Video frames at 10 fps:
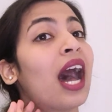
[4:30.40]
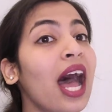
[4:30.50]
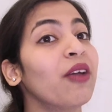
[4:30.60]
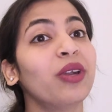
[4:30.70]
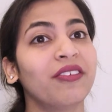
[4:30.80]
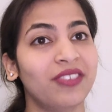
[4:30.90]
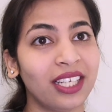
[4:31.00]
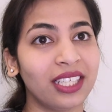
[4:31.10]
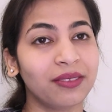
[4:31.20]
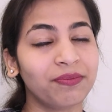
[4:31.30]
I would have
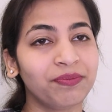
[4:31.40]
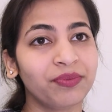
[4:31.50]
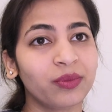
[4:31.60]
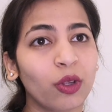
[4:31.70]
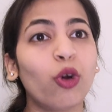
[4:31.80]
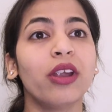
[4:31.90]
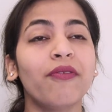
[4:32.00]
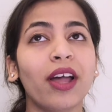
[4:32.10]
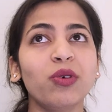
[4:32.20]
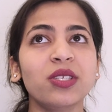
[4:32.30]
done it. Or
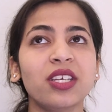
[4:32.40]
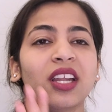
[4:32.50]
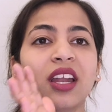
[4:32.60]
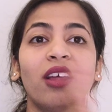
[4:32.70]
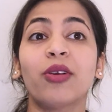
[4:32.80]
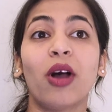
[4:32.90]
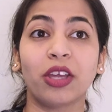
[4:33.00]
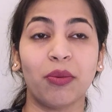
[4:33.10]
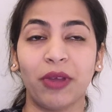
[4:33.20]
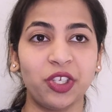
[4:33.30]
if I was in another
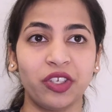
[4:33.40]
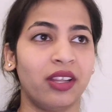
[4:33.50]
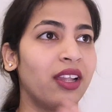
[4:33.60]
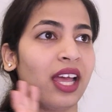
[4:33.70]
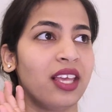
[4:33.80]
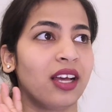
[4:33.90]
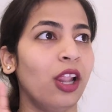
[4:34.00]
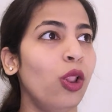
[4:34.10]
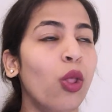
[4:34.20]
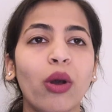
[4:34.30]
occupation like a
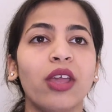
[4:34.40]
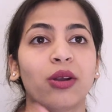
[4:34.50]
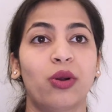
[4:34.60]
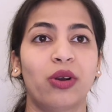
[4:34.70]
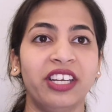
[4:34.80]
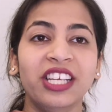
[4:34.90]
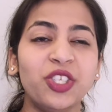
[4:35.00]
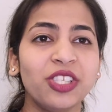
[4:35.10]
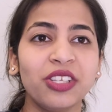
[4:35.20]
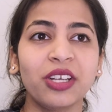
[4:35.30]
lawyer or an
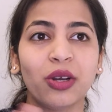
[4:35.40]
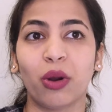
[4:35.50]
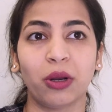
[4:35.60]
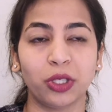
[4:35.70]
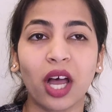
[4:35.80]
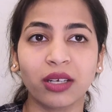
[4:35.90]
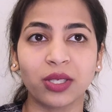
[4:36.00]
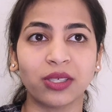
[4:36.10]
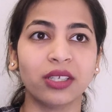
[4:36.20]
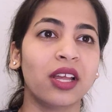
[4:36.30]
engineer or a
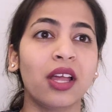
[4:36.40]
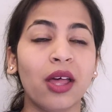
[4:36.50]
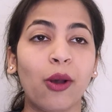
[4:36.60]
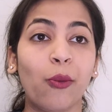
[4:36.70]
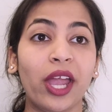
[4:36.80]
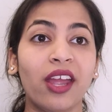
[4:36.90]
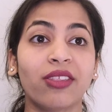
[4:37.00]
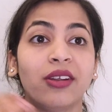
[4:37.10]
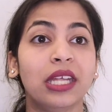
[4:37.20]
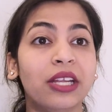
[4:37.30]
doctor,
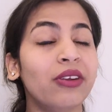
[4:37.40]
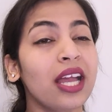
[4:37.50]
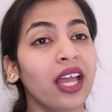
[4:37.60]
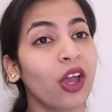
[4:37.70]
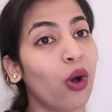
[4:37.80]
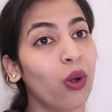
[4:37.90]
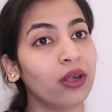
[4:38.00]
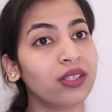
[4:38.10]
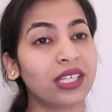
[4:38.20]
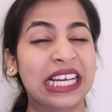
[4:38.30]
where the degree I
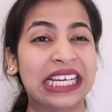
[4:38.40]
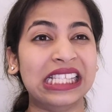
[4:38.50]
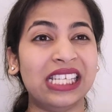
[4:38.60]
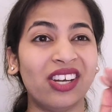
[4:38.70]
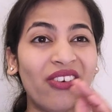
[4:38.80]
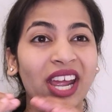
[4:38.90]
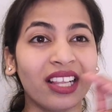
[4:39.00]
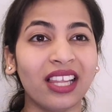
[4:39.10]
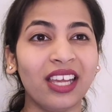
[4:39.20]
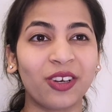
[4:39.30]
hold
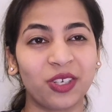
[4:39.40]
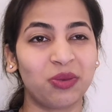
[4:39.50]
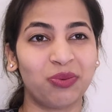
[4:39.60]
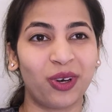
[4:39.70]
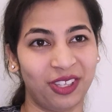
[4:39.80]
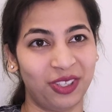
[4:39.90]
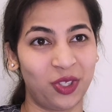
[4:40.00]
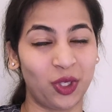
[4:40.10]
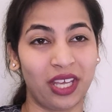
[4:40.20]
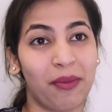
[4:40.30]
directly corresponds
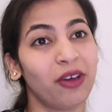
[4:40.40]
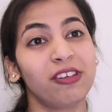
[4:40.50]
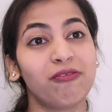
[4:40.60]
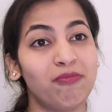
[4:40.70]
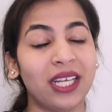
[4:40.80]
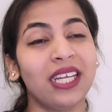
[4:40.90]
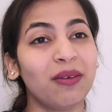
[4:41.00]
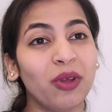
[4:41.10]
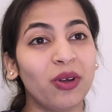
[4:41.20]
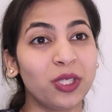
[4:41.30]
to the amount of money
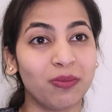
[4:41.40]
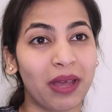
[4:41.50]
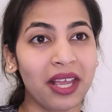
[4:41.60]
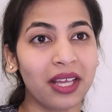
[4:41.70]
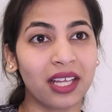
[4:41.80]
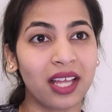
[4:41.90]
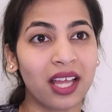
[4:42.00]
I'm going to make,